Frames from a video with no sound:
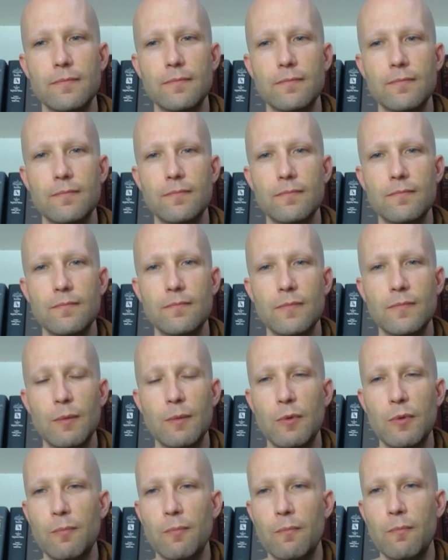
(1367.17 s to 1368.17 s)
maybe
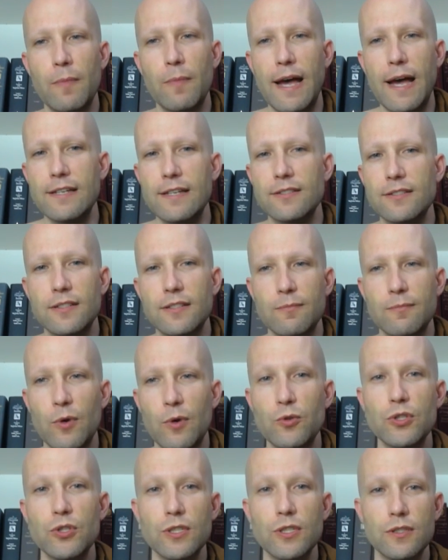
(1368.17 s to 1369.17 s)
past
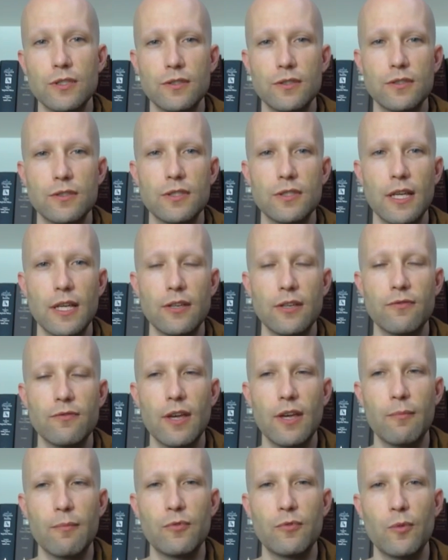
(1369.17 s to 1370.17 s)
emotions that you've
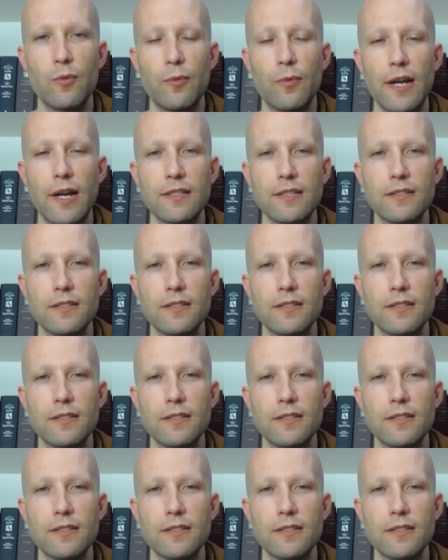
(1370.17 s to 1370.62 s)
kept repressed,